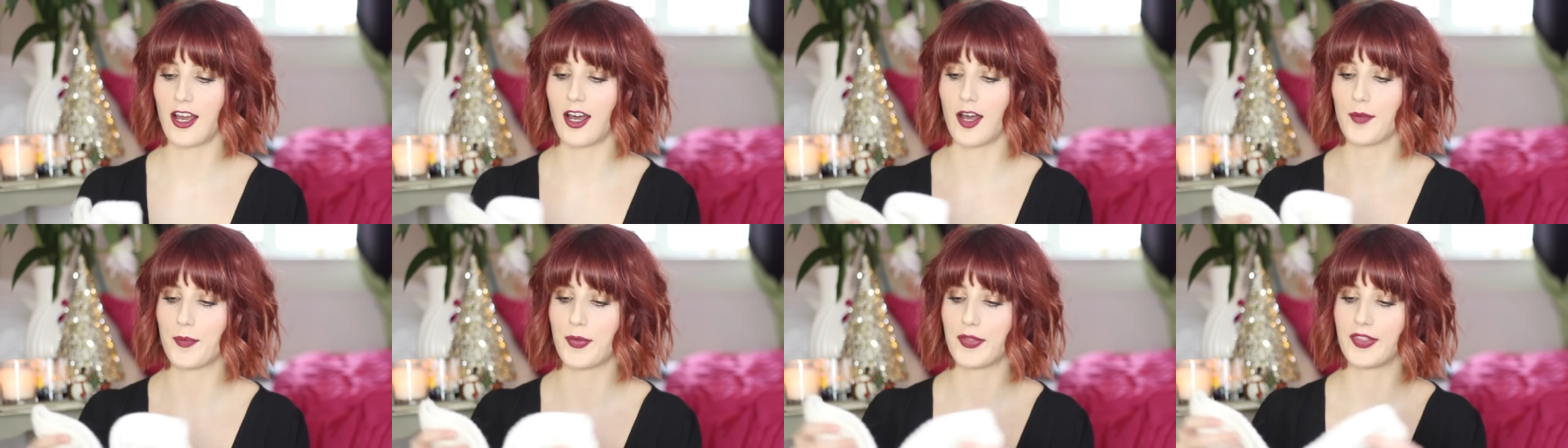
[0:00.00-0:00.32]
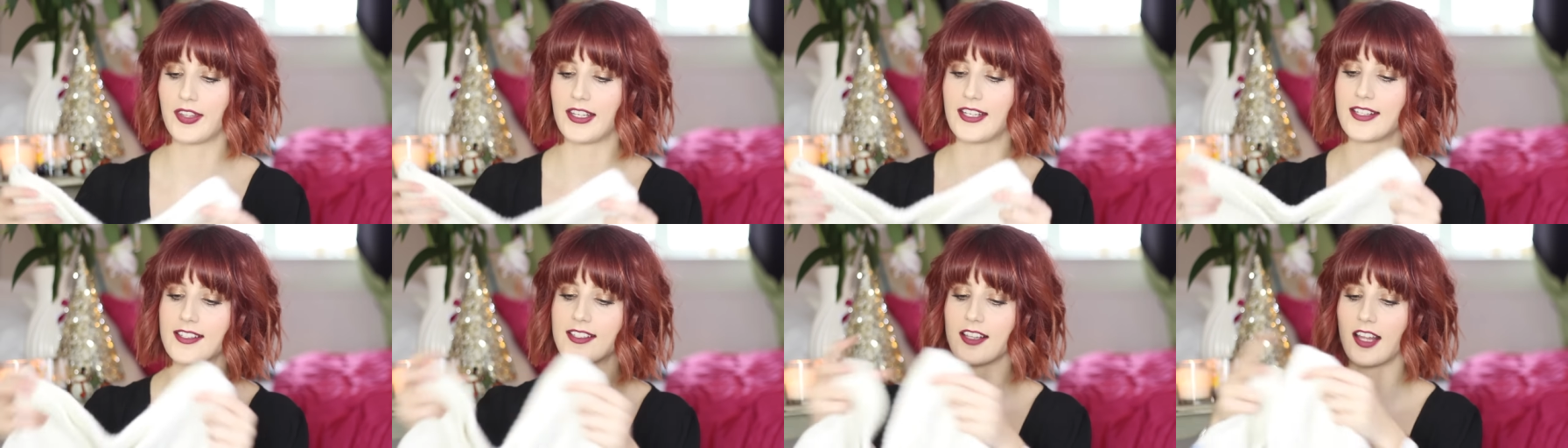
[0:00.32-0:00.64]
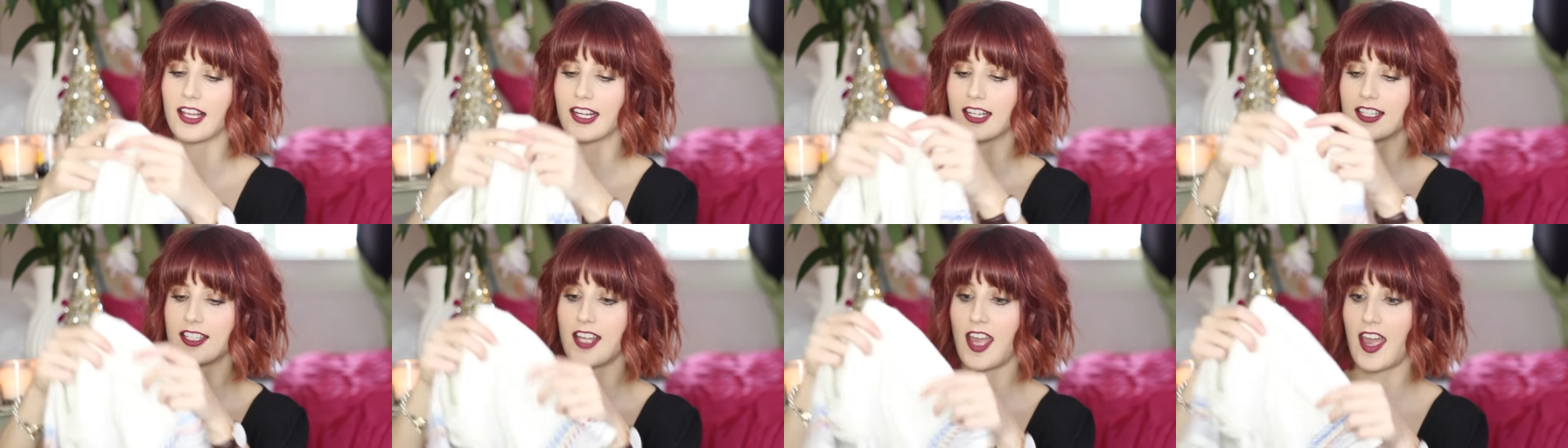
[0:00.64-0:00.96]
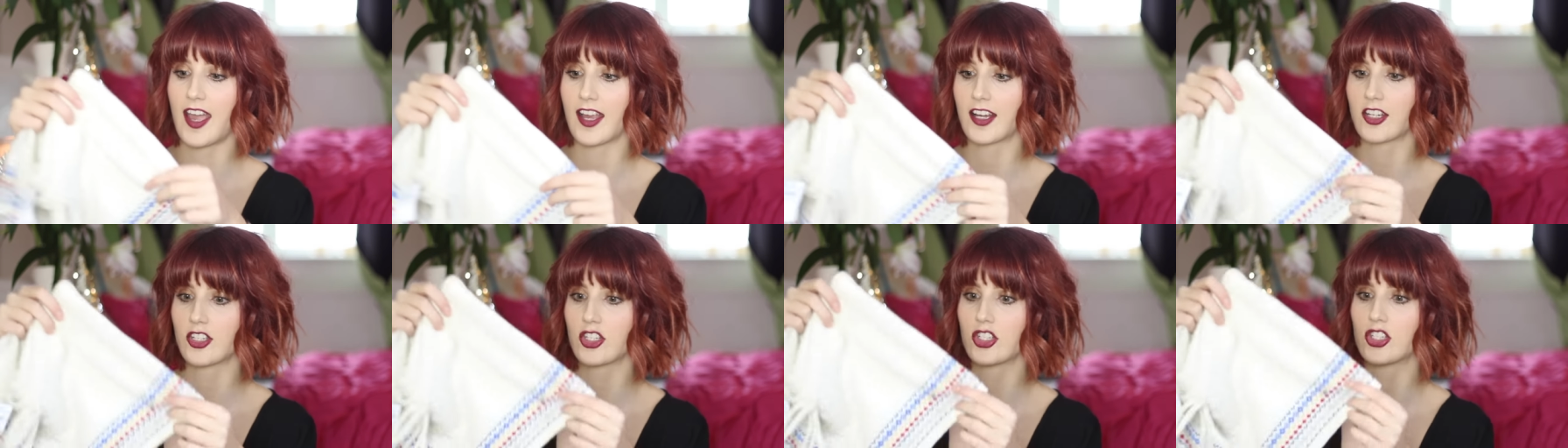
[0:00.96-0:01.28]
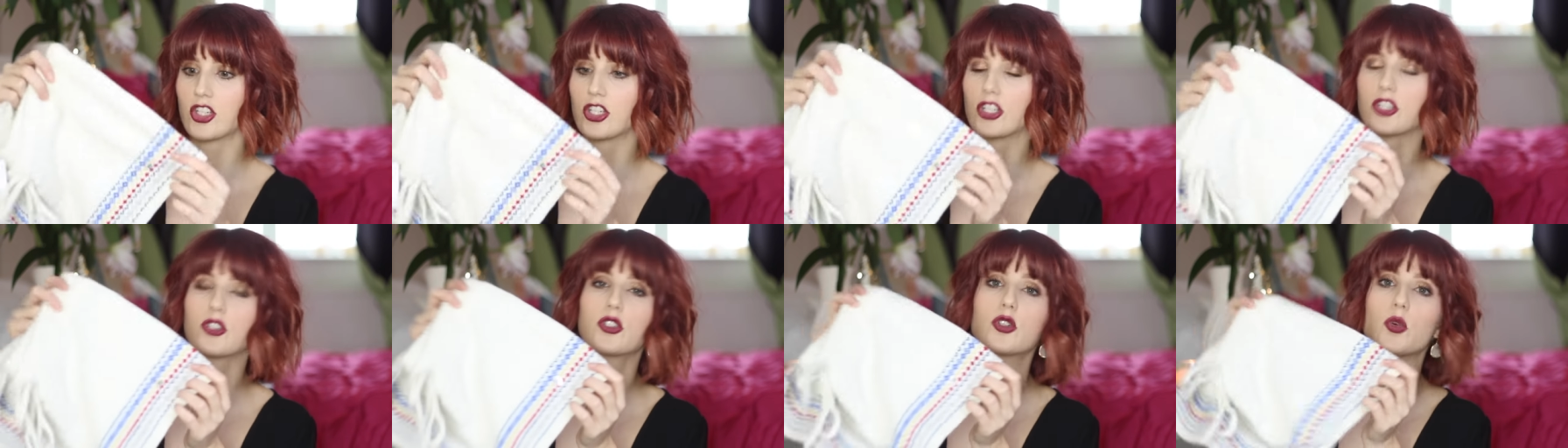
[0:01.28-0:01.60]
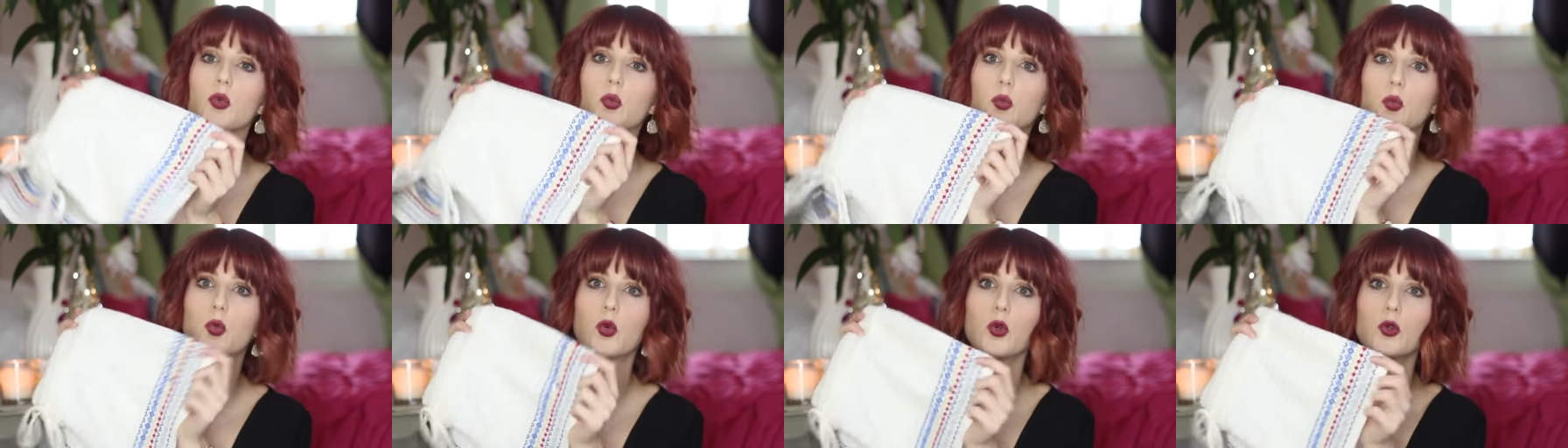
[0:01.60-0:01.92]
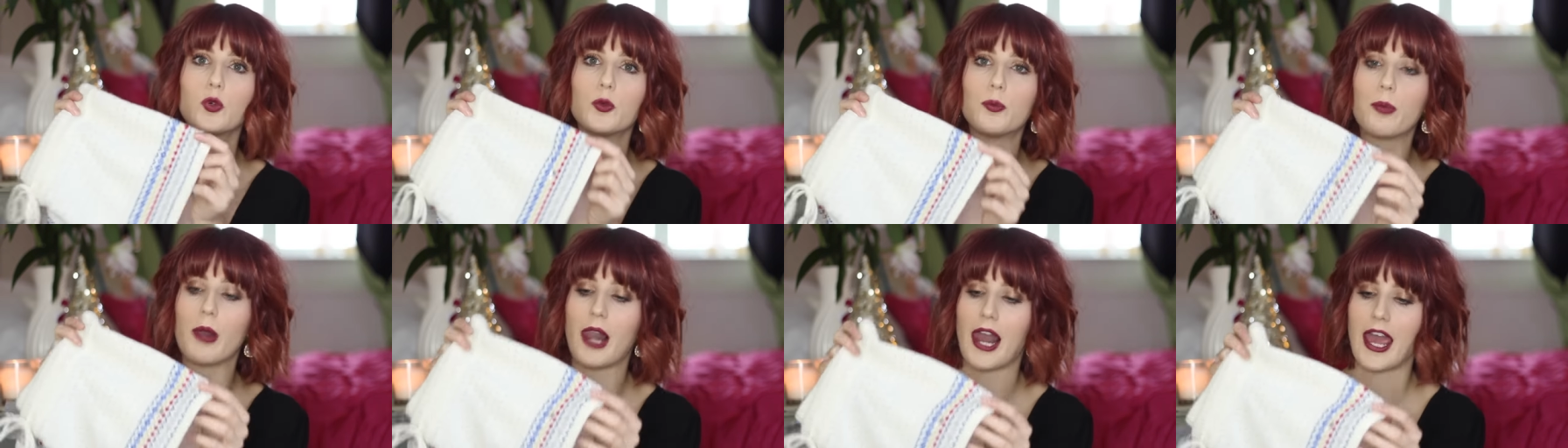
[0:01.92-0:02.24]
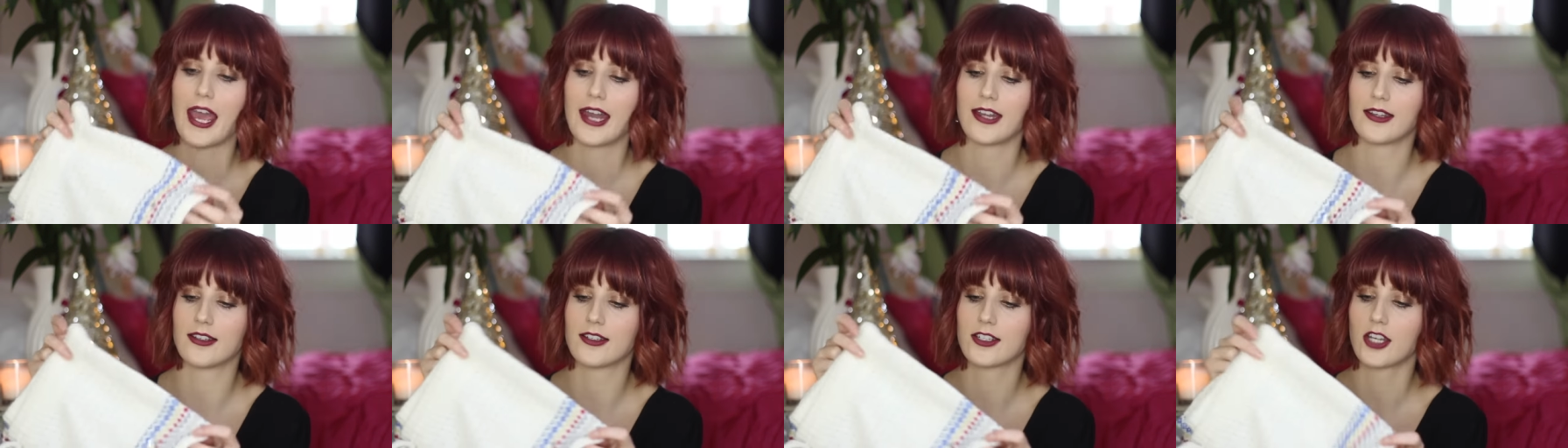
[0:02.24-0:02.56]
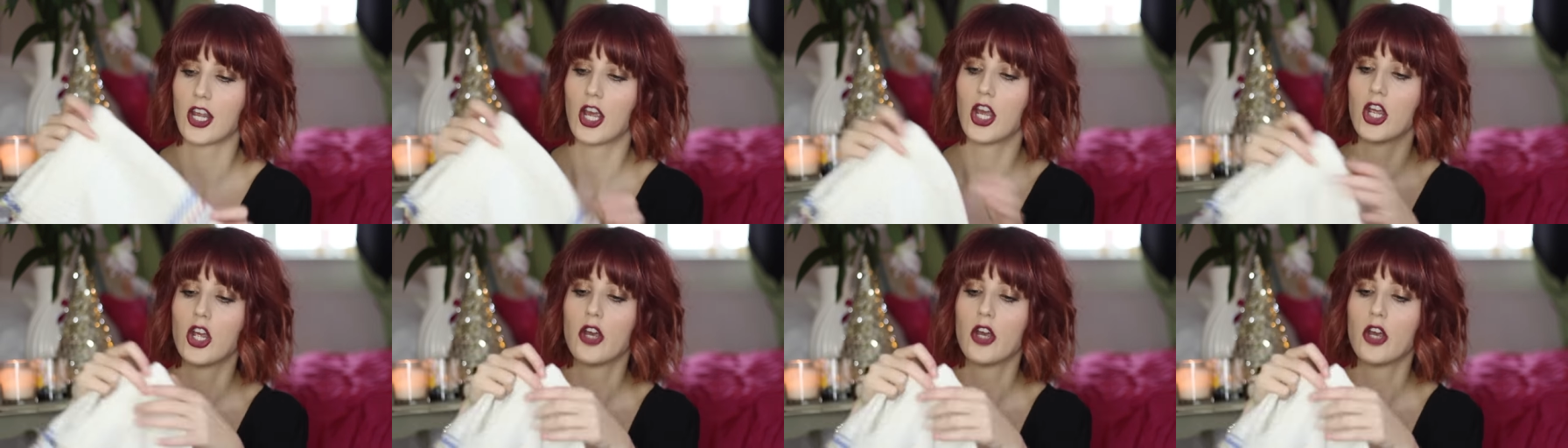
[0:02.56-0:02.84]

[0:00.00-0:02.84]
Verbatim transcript: up these like textured wool blend